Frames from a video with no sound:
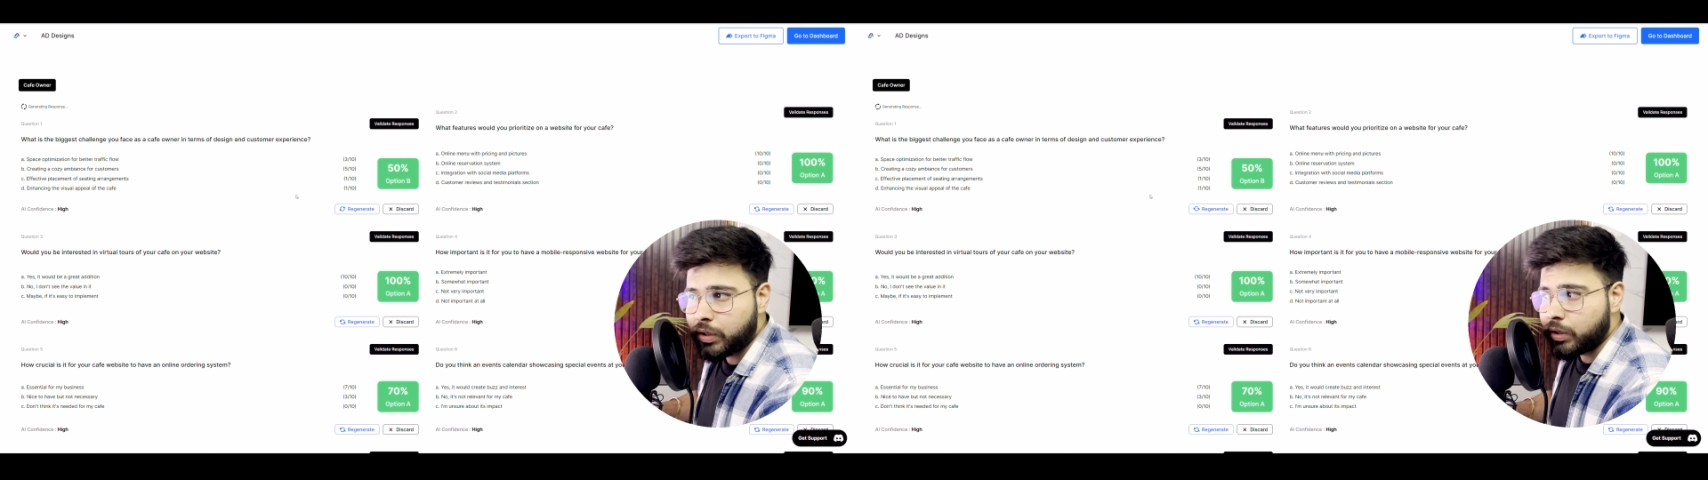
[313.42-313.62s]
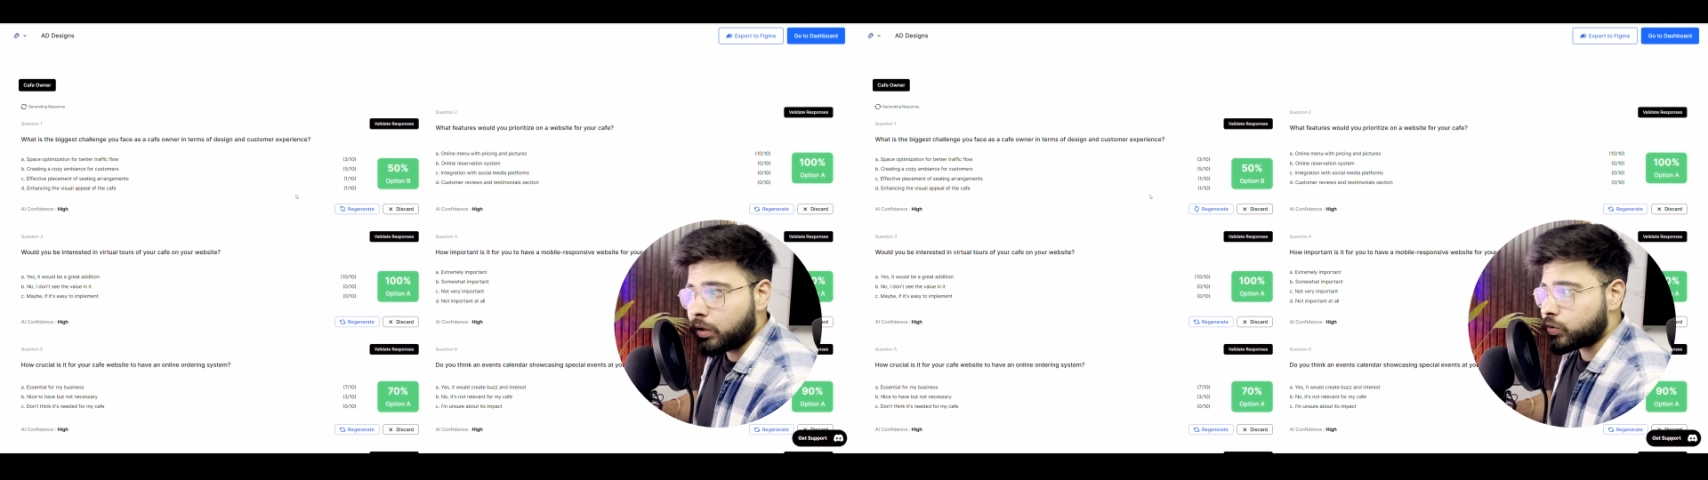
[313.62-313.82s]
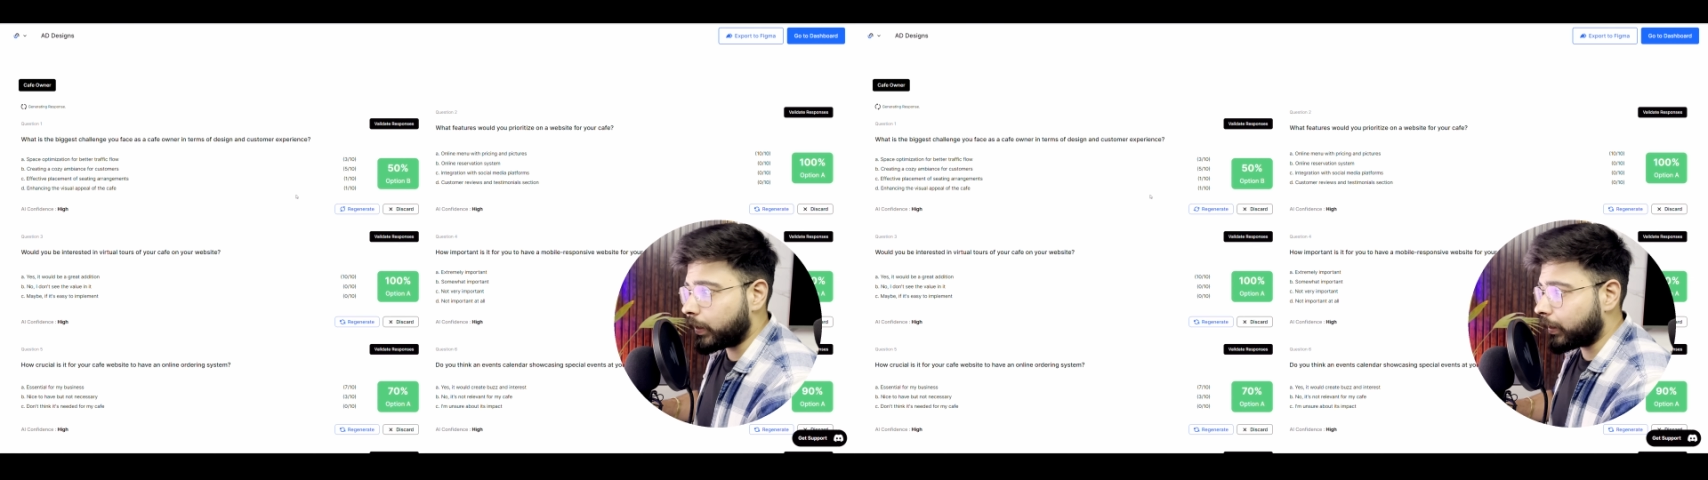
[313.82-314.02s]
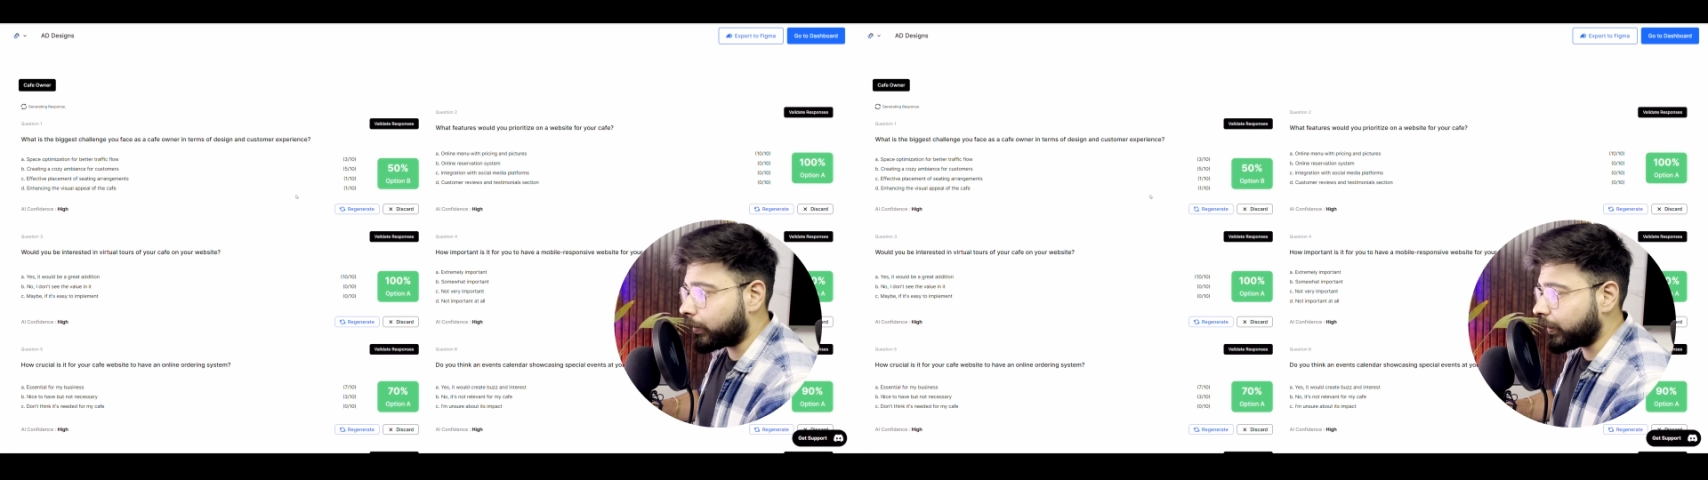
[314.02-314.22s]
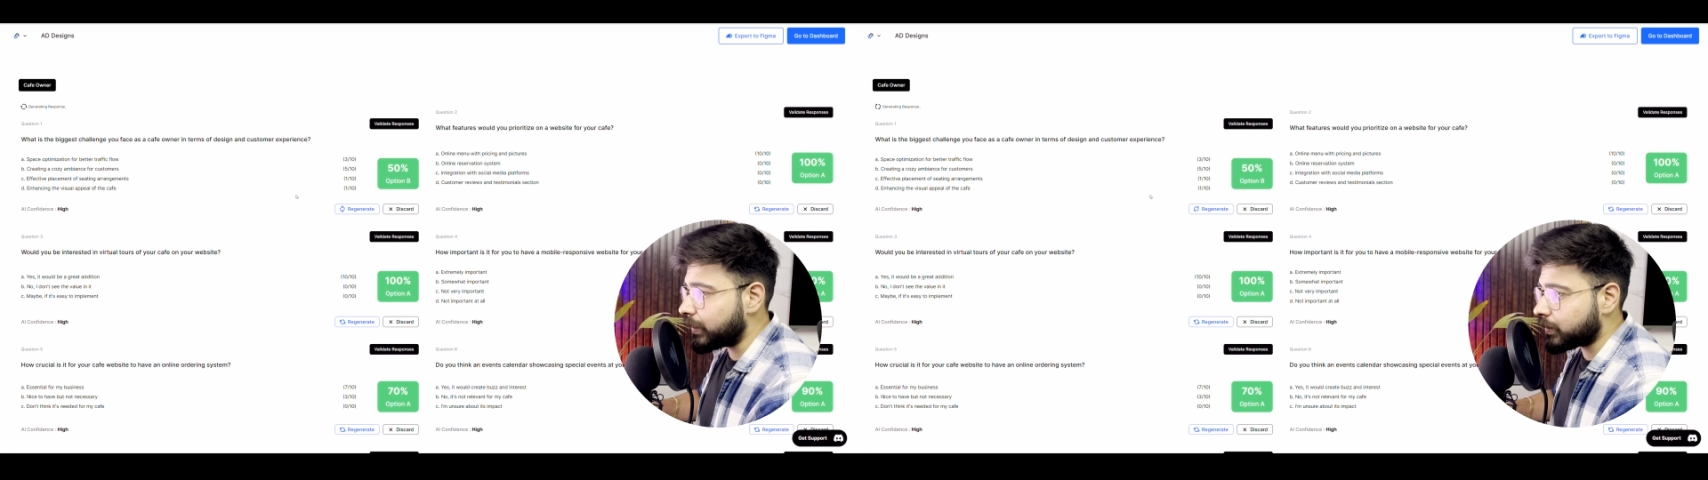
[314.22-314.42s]
So I can
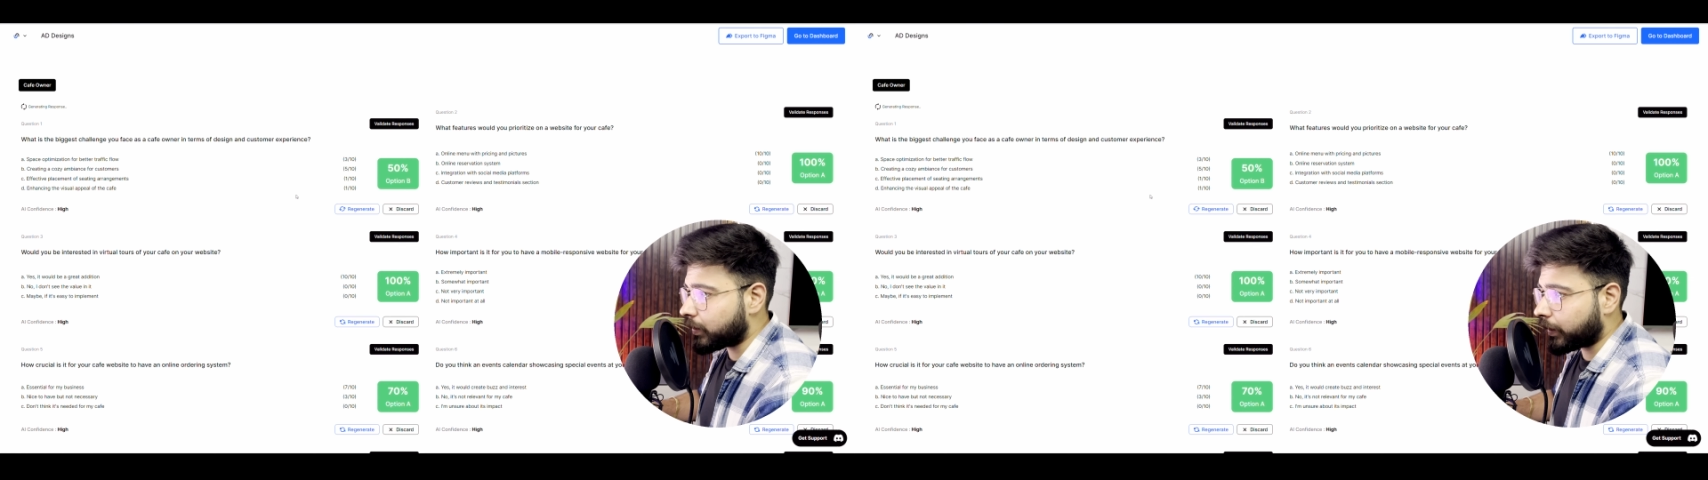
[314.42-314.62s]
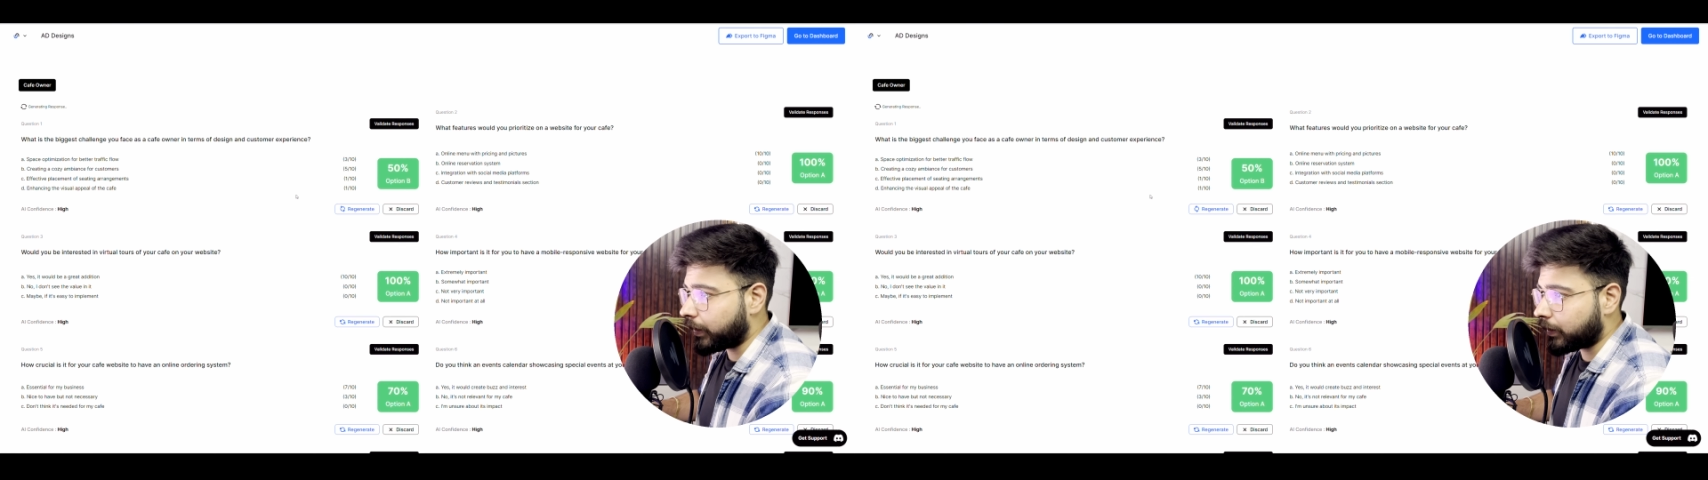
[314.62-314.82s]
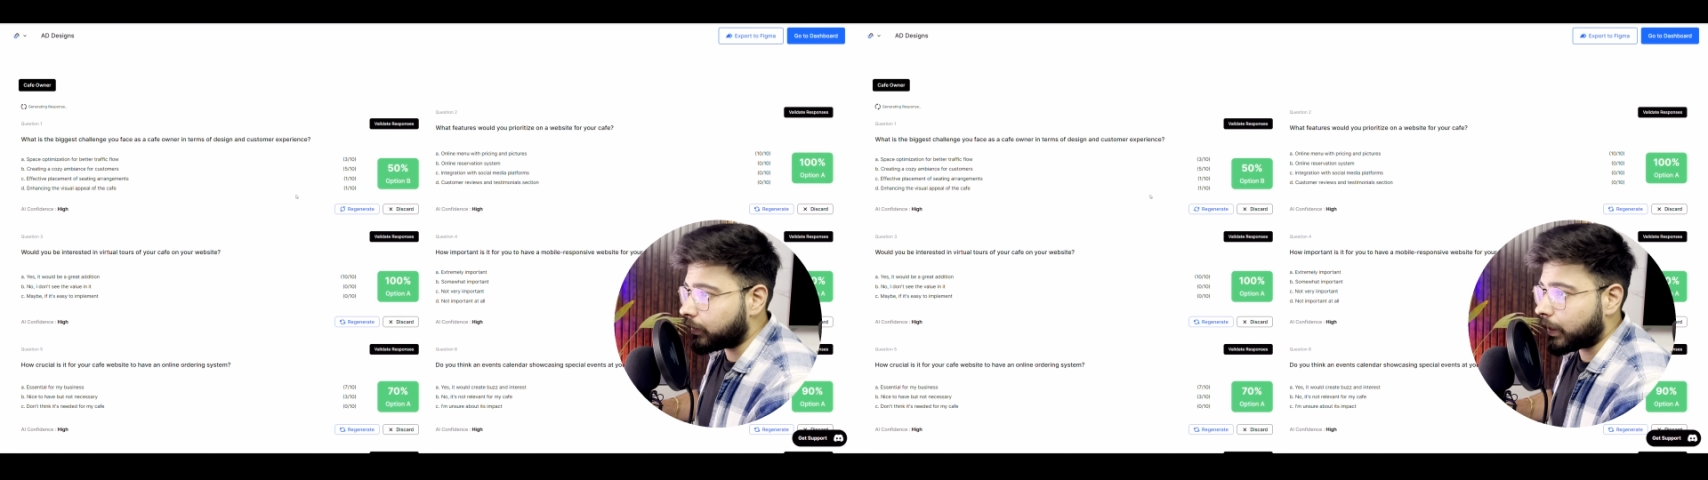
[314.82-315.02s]
regenerate it